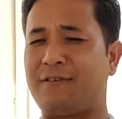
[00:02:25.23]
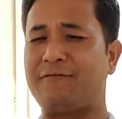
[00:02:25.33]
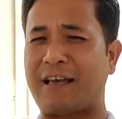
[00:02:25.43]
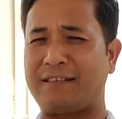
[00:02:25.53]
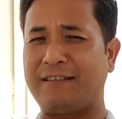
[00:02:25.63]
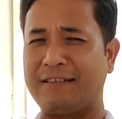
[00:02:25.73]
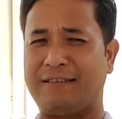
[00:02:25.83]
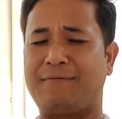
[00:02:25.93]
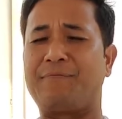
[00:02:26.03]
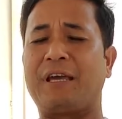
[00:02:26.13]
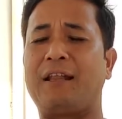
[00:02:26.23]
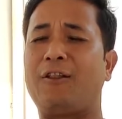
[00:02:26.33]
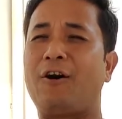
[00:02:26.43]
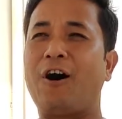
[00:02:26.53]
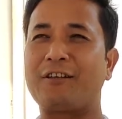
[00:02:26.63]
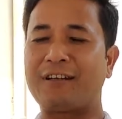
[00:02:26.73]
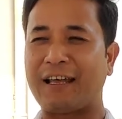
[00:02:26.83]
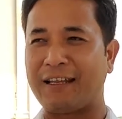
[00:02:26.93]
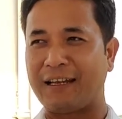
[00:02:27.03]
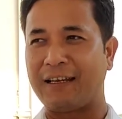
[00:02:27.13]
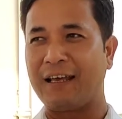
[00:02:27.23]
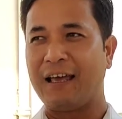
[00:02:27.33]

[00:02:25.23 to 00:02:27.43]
fascinated me a lot. And then,